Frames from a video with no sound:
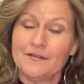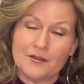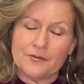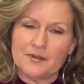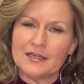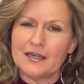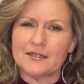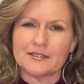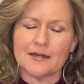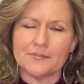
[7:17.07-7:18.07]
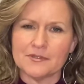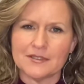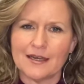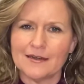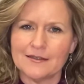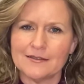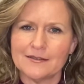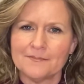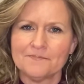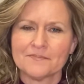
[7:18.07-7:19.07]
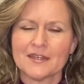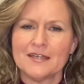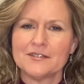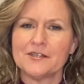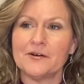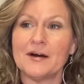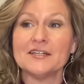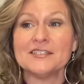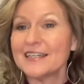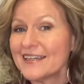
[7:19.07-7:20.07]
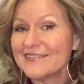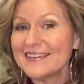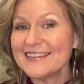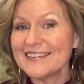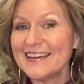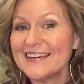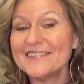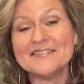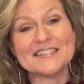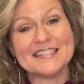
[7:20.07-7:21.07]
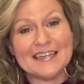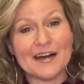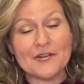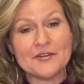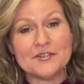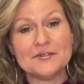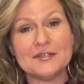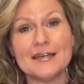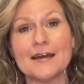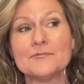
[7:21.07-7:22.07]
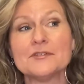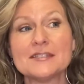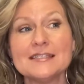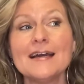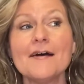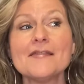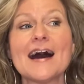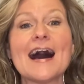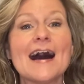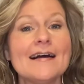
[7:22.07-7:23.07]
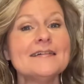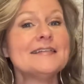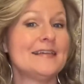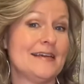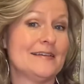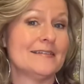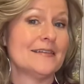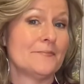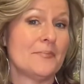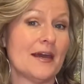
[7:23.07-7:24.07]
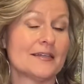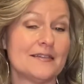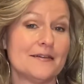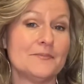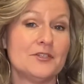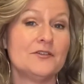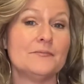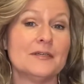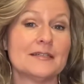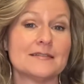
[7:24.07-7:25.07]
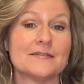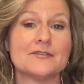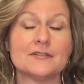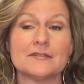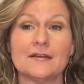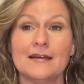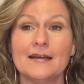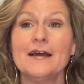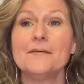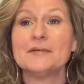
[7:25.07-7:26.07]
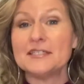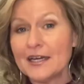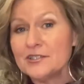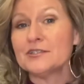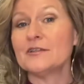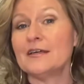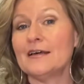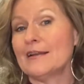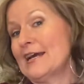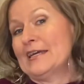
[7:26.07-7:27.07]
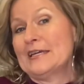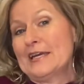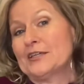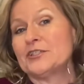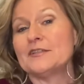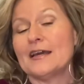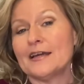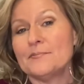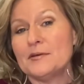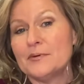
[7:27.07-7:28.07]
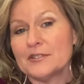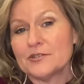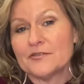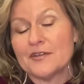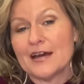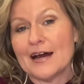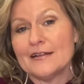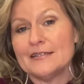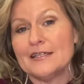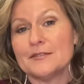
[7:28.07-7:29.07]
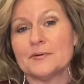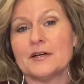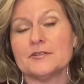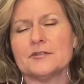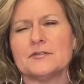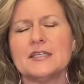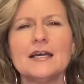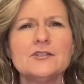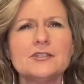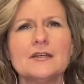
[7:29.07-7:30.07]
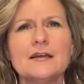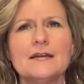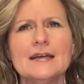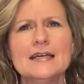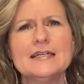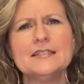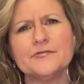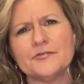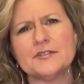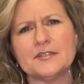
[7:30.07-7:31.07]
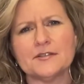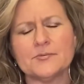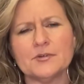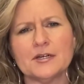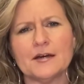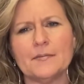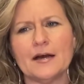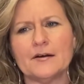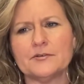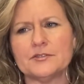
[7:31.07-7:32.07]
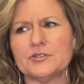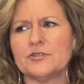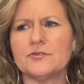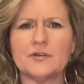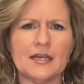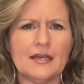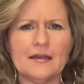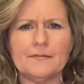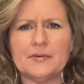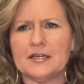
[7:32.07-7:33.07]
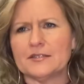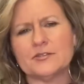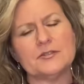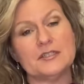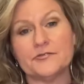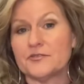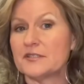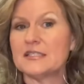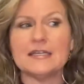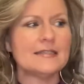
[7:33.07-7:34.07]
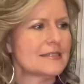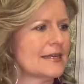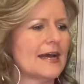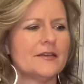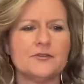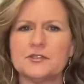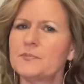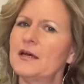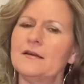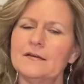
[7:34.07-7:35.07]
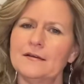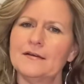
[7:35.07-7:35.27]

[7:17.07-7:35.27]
The three engaged couples, that is. So I'll check in with you later. We'll see how they're doing and we'll see how the holidays impact them too, because there's potentially a lot of connection that can be built over the holidays, but also tension, differences will come out, strain, because they're in different states and how do you spend